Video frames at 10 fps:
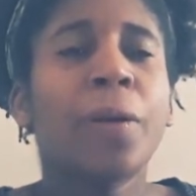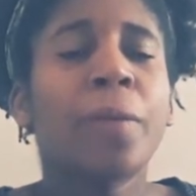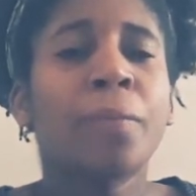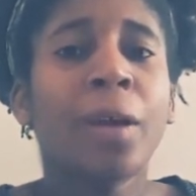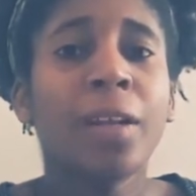And
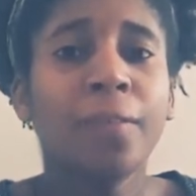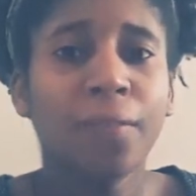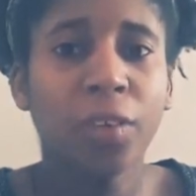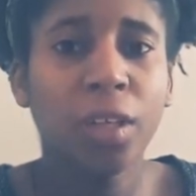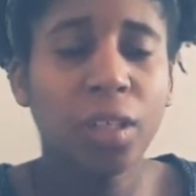I'm ready
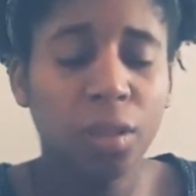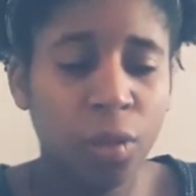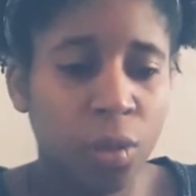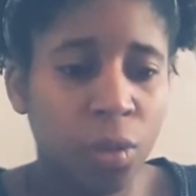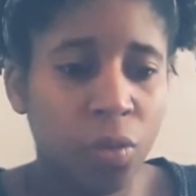for the
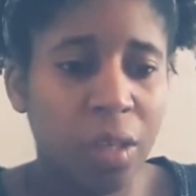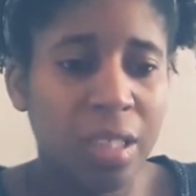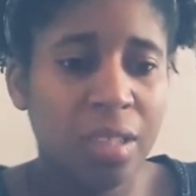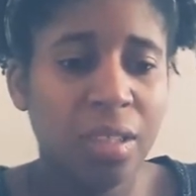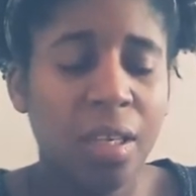
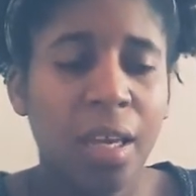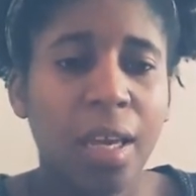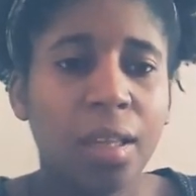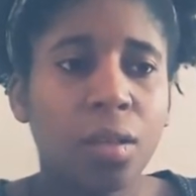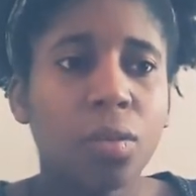newness
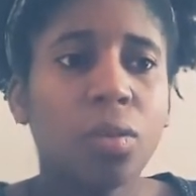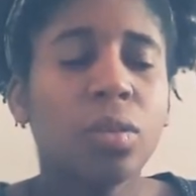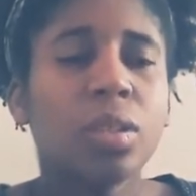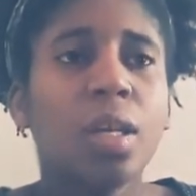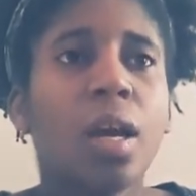and the
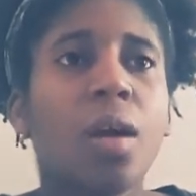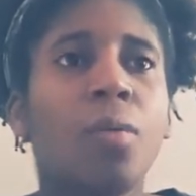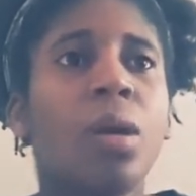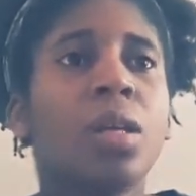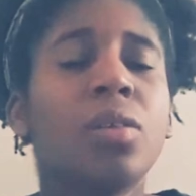news of
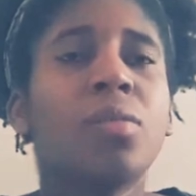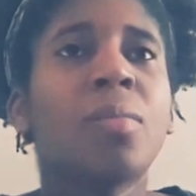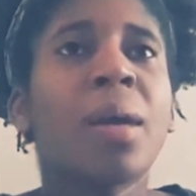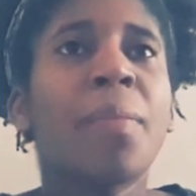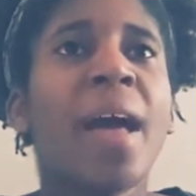what you,
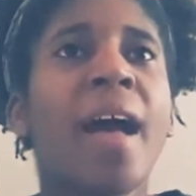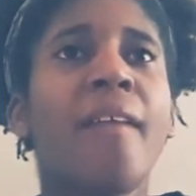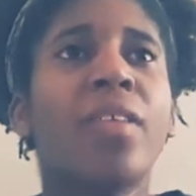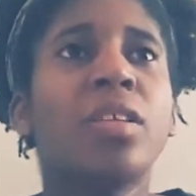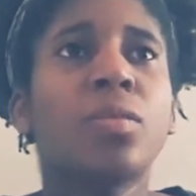my path
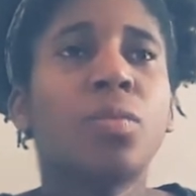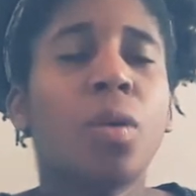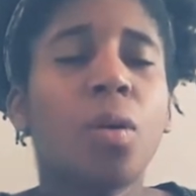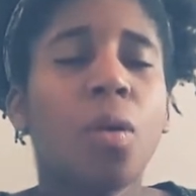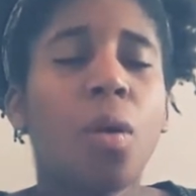is
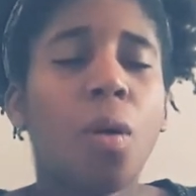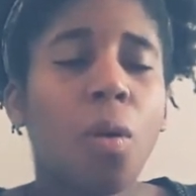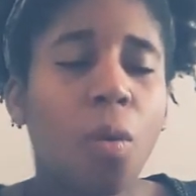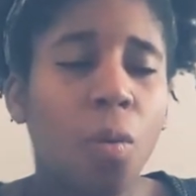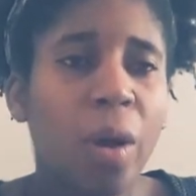
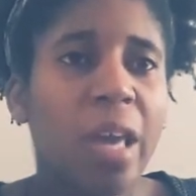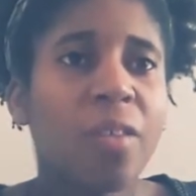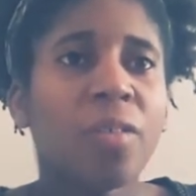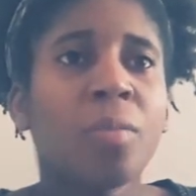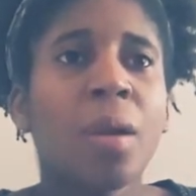awake
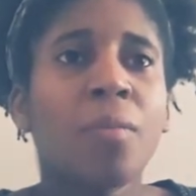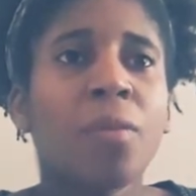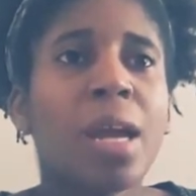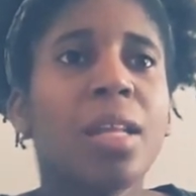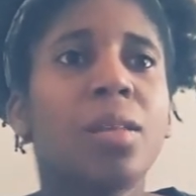for me. I'm
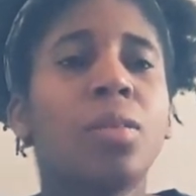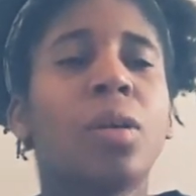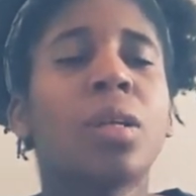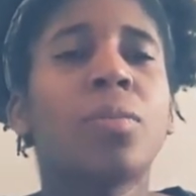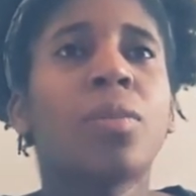ready,
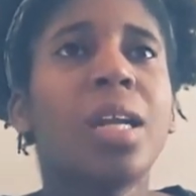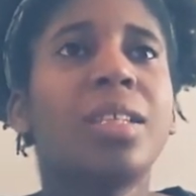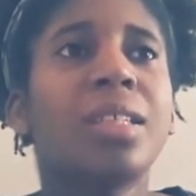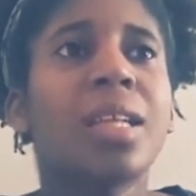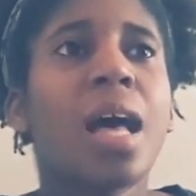Lord. I'm ready
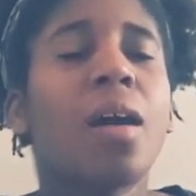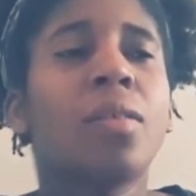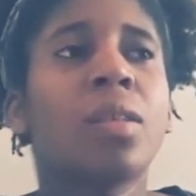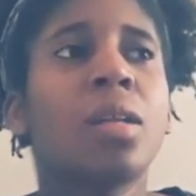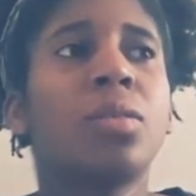to knock
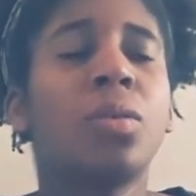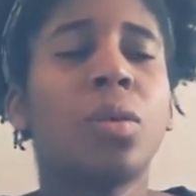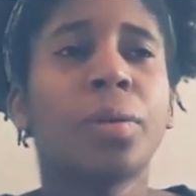on that door.